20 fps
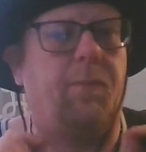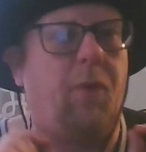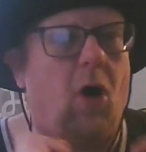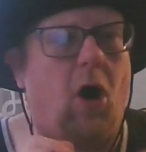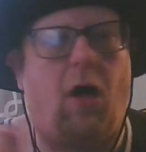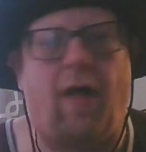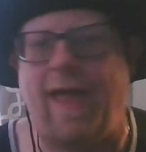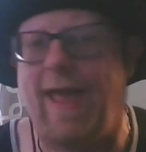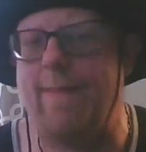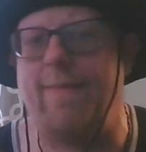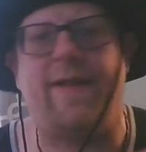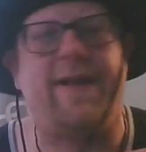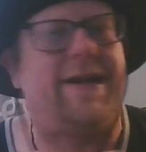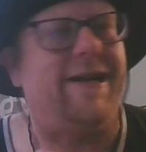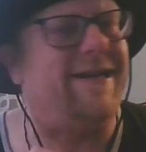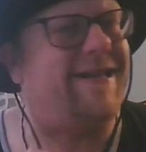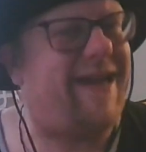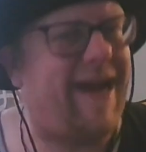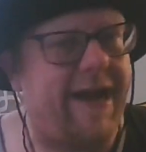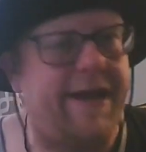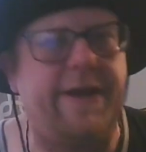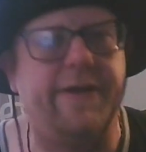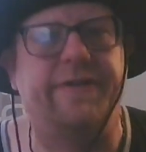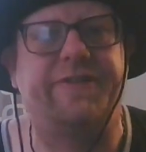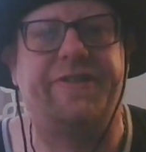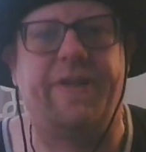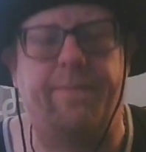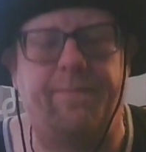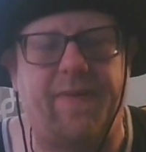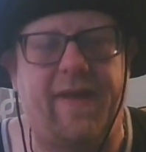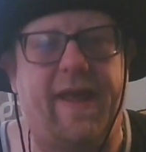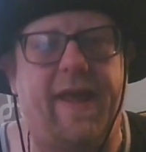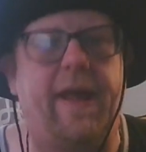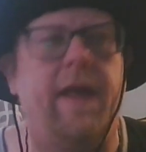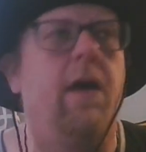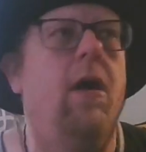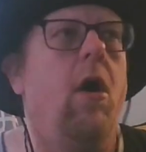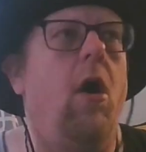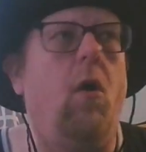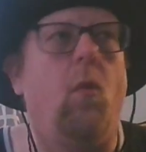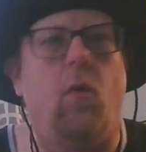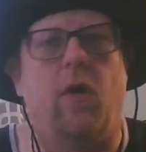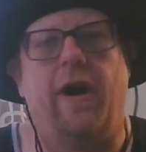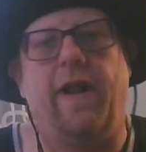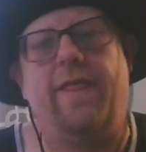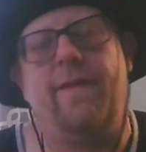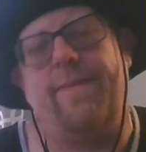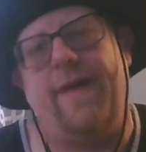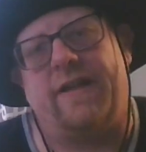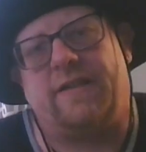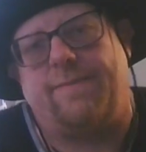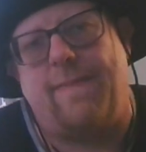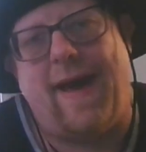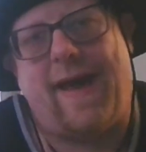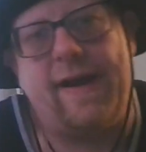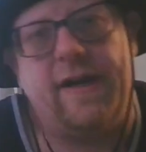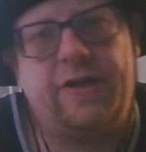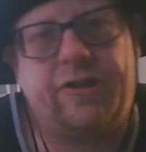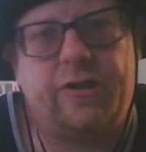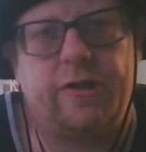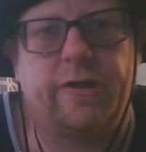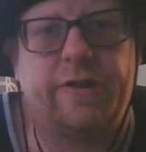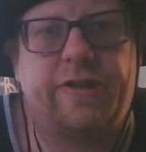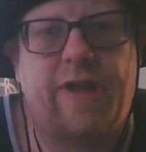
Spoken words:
Paul Heyman continues to be one of the best managers,